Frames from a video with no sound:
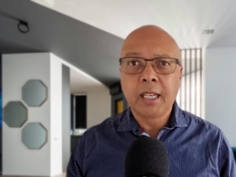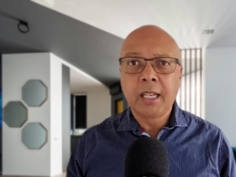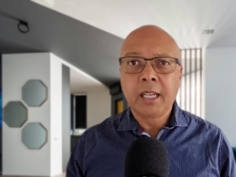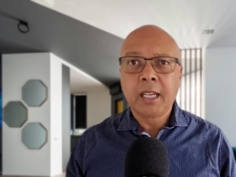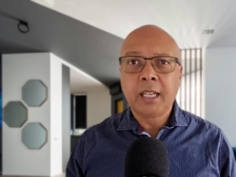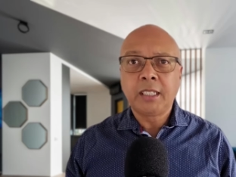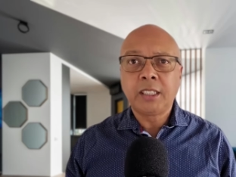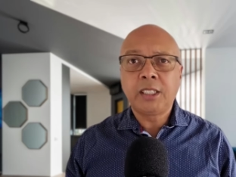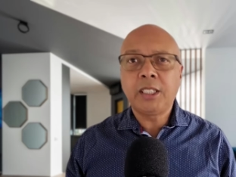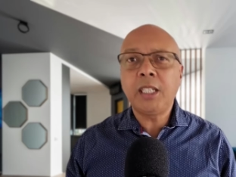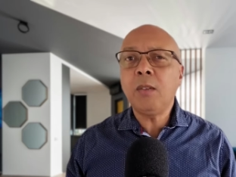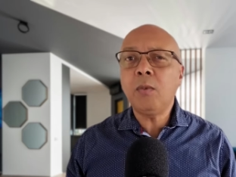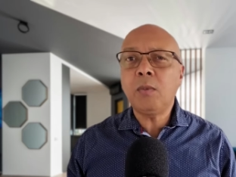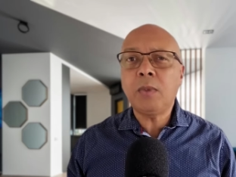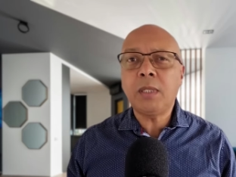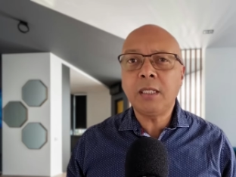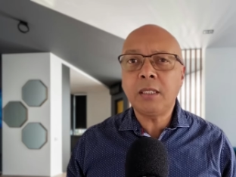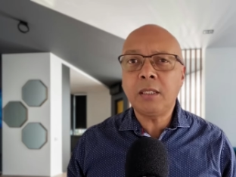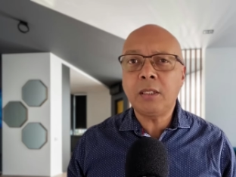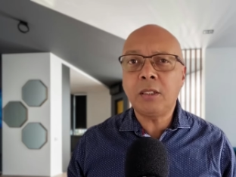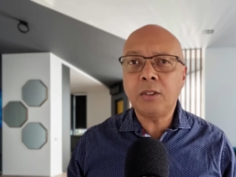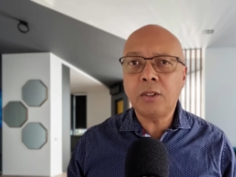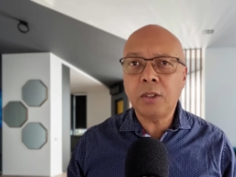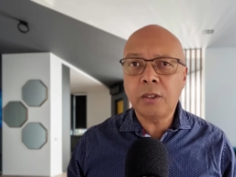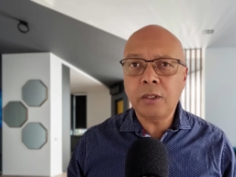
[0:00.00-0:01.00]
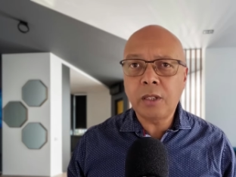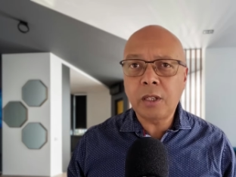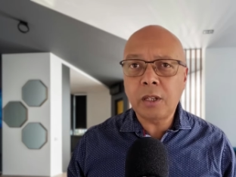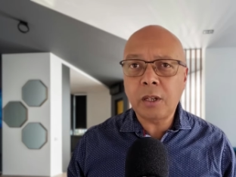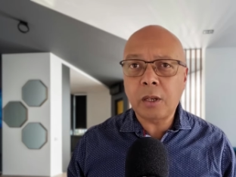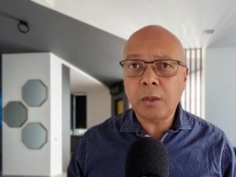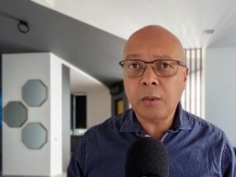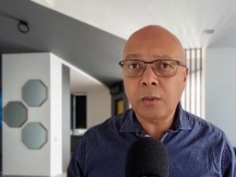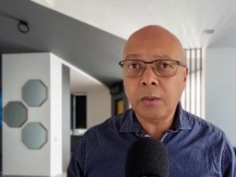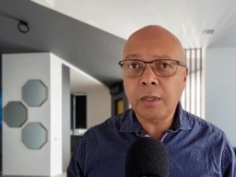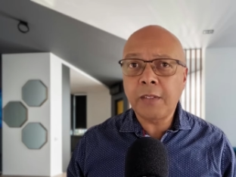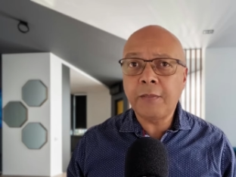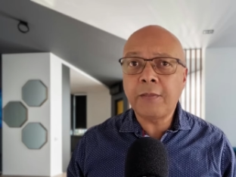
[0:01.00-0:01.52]
She wanted to
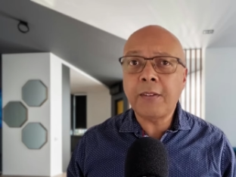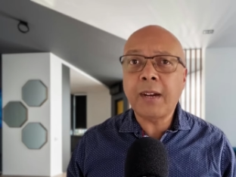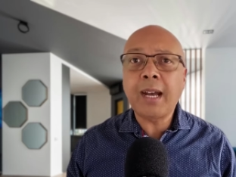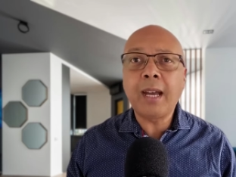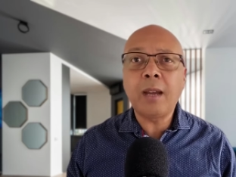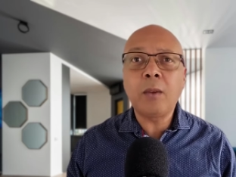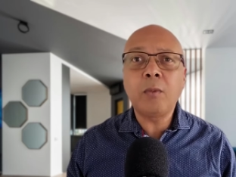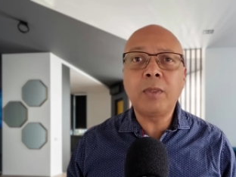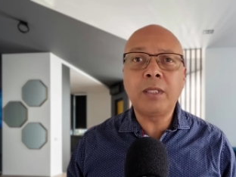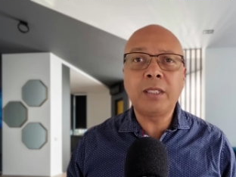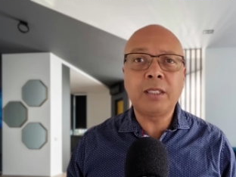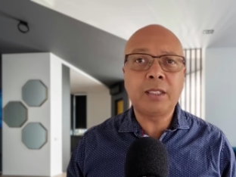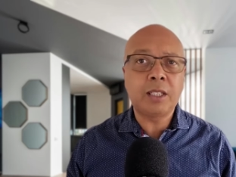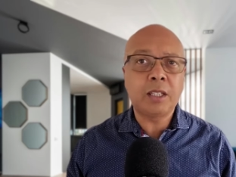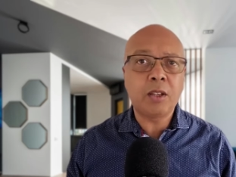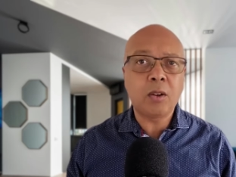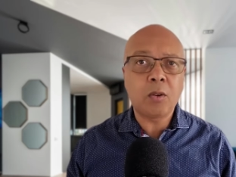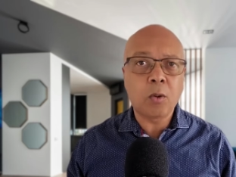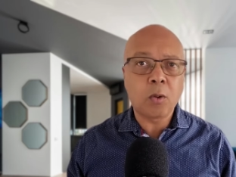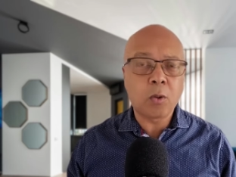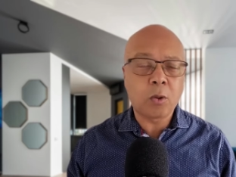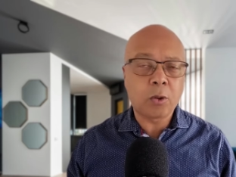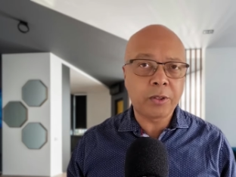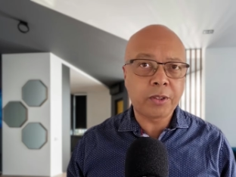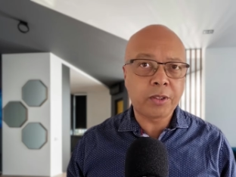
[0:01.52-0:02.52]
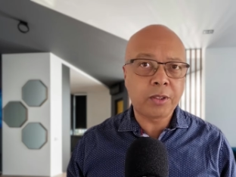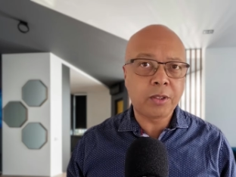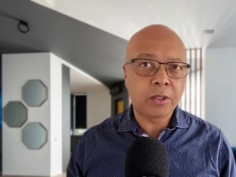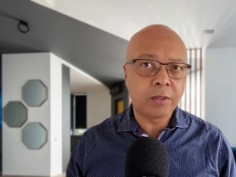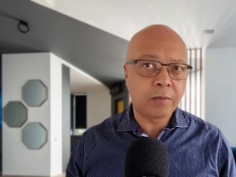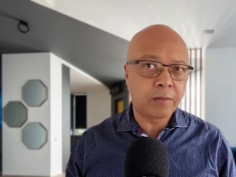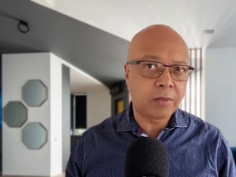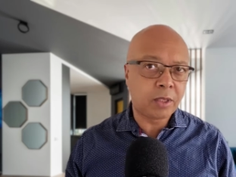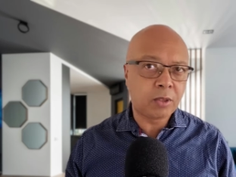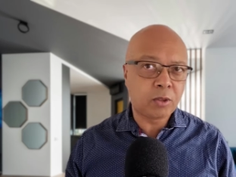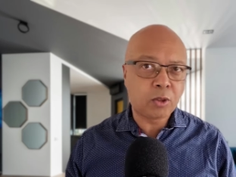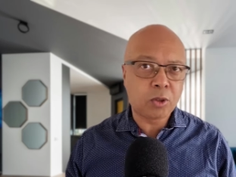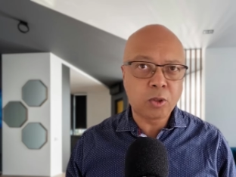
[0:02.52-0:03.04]
know if I was the author
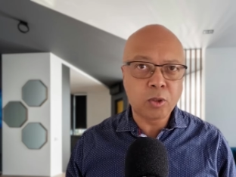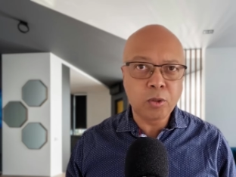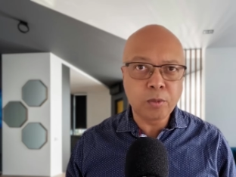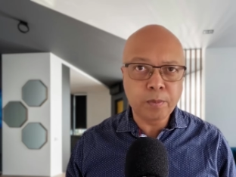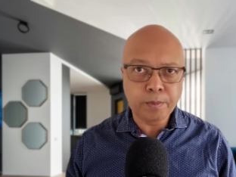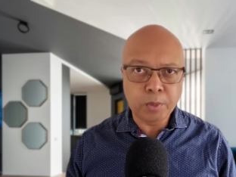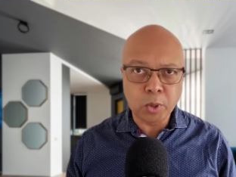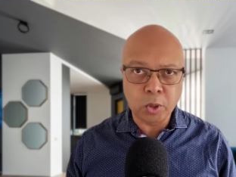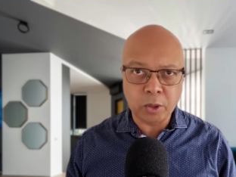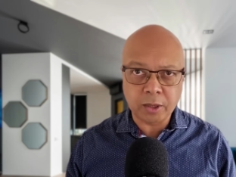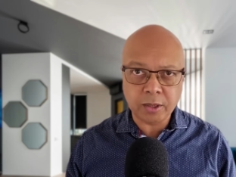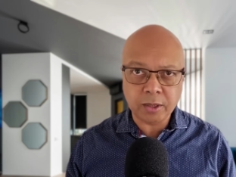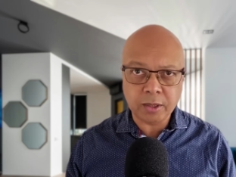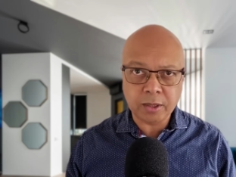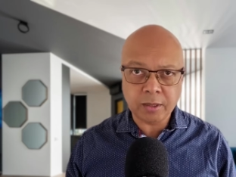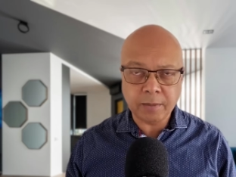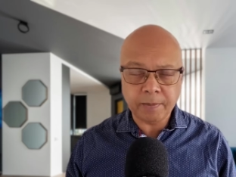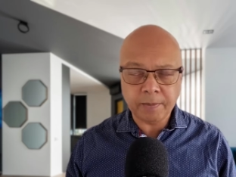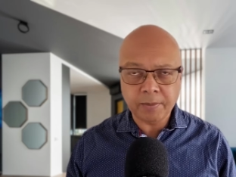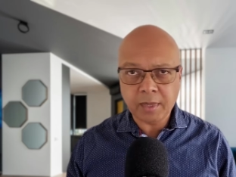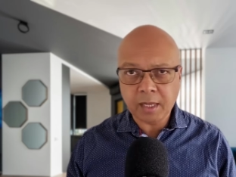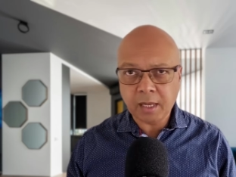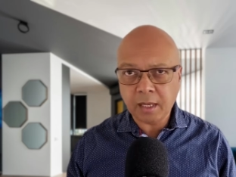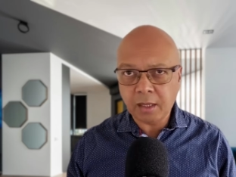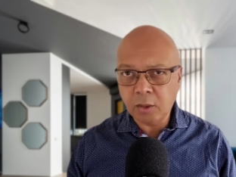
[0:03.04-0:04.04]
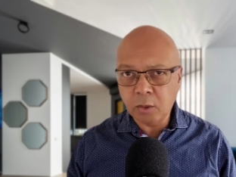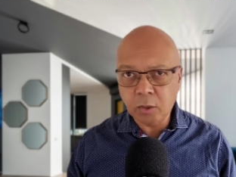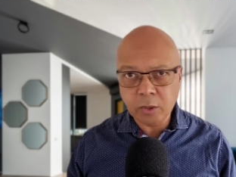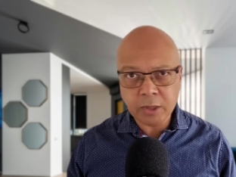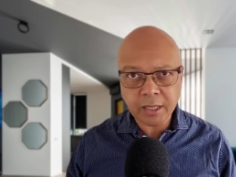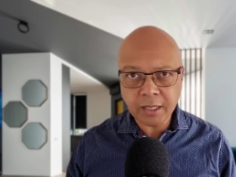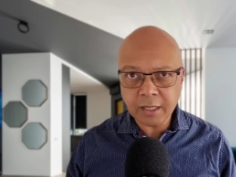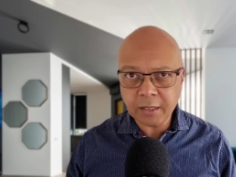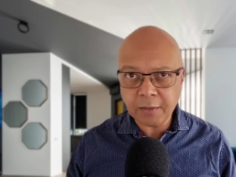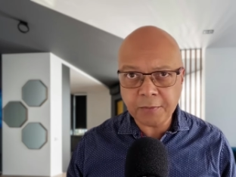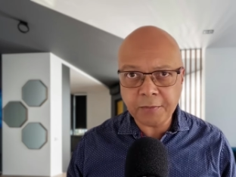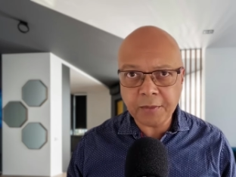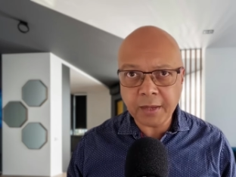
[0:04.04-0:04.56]
of the two books,
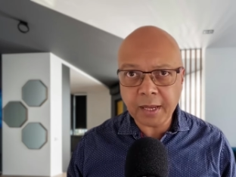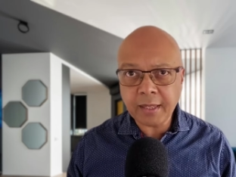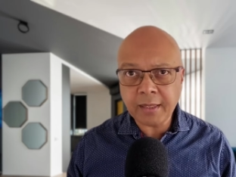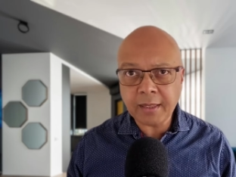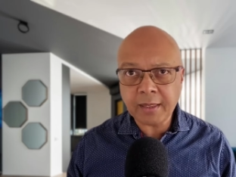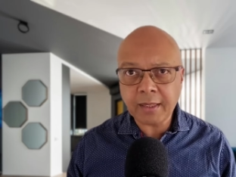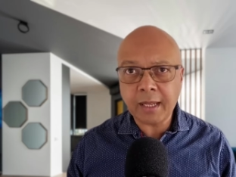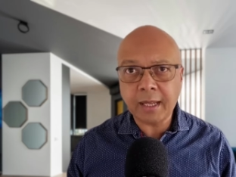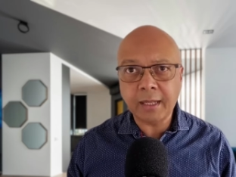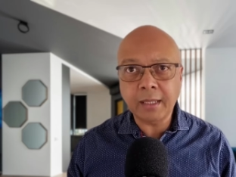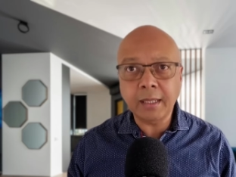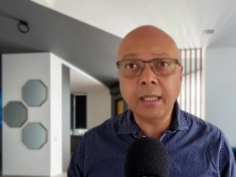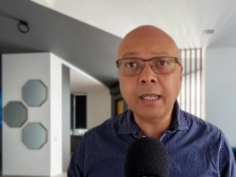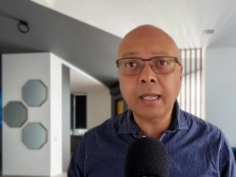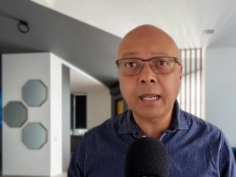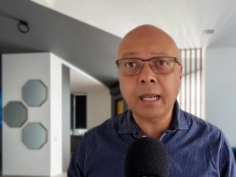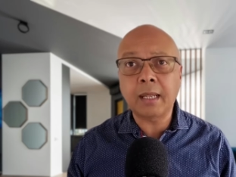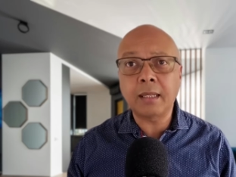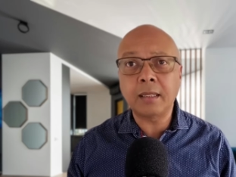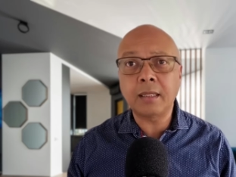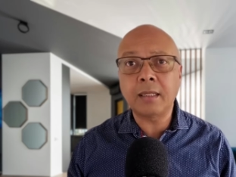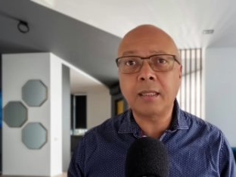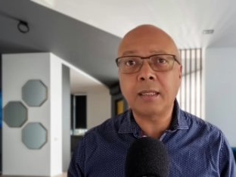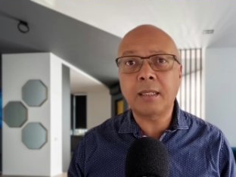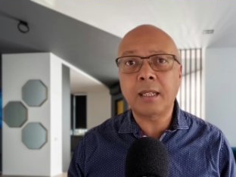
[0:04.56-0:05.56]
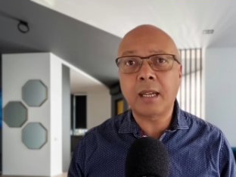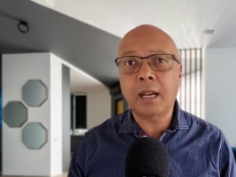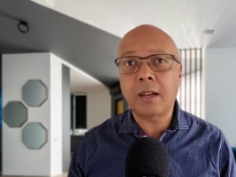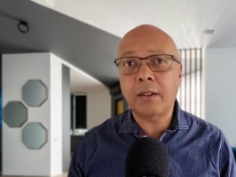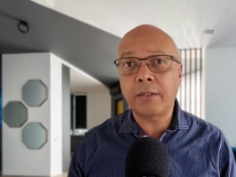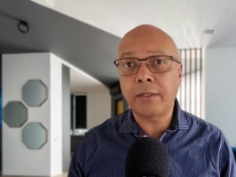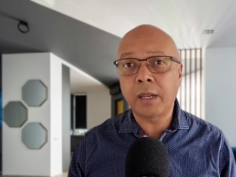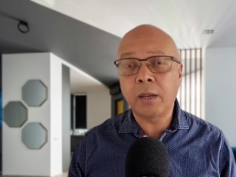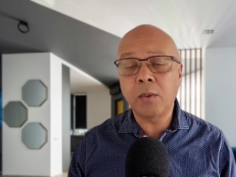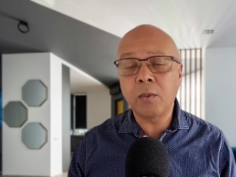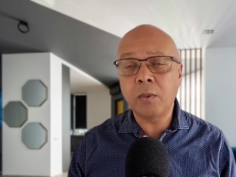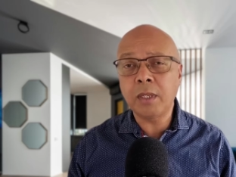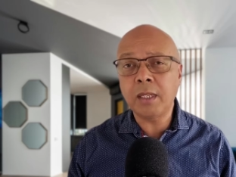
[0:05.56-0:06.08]
Losing the Faith and Cults, How
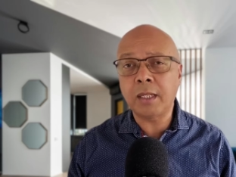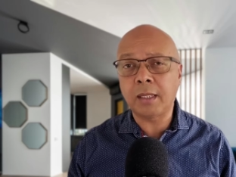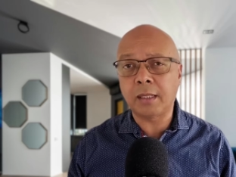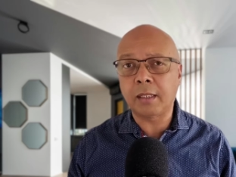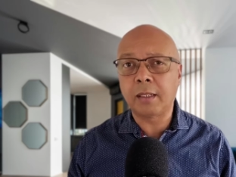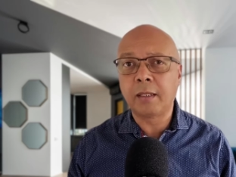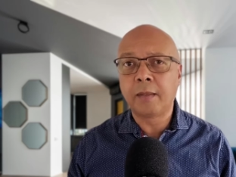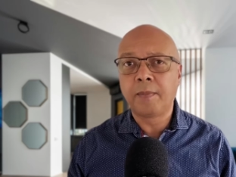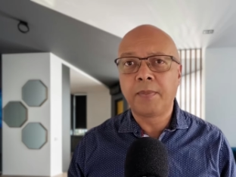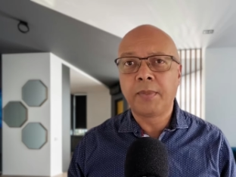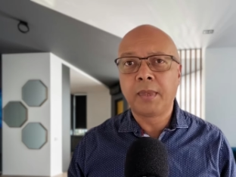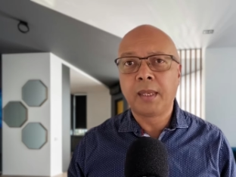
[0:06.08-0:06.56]
They Work.